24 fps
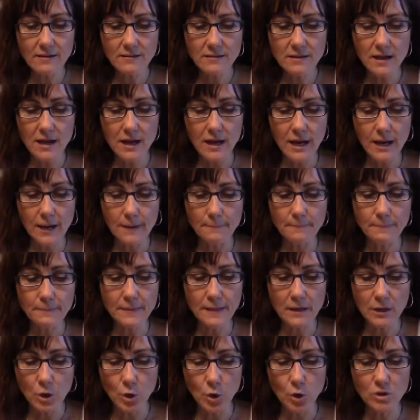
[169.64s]

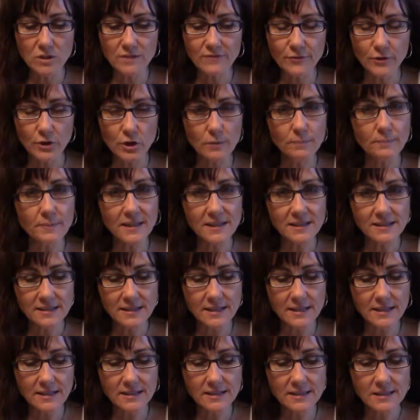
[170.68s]
have goals for your
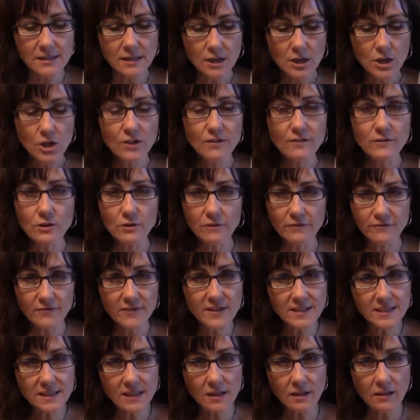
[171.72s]
business, your
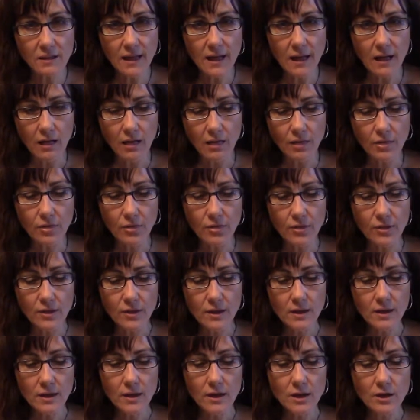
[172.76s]
physical health,
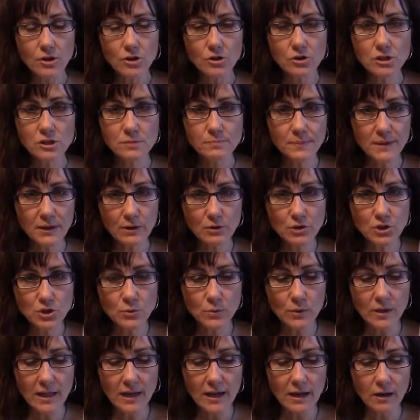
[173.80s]
your
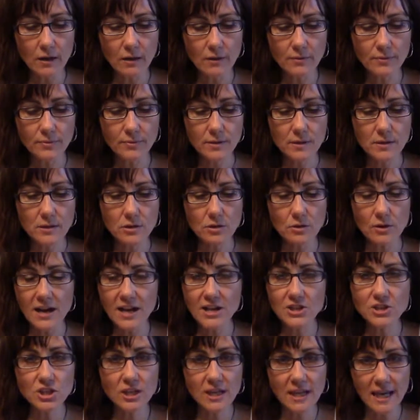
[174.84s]
spiritual health, your
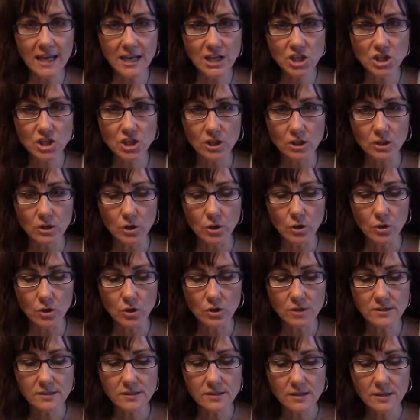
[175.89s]
educational
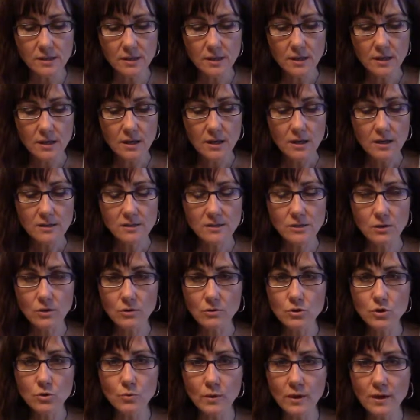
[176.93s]
goals. So
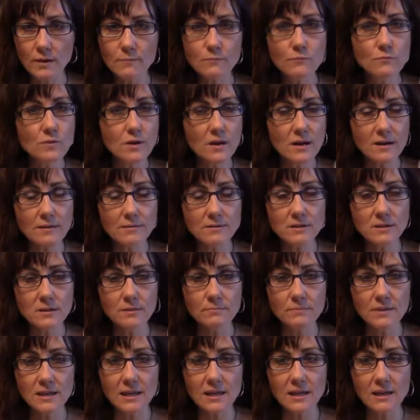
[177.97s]
you want to
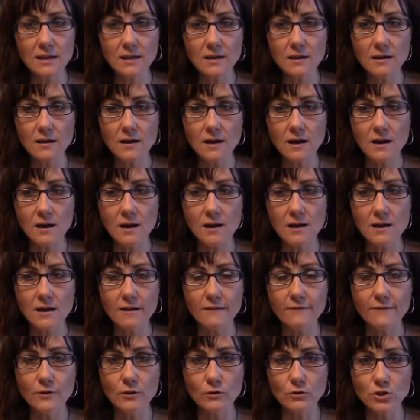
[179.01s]
me,
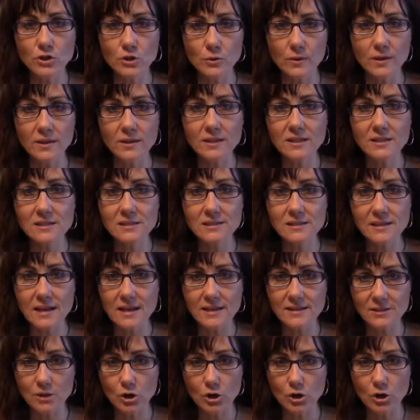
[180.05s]
if you're doing this as a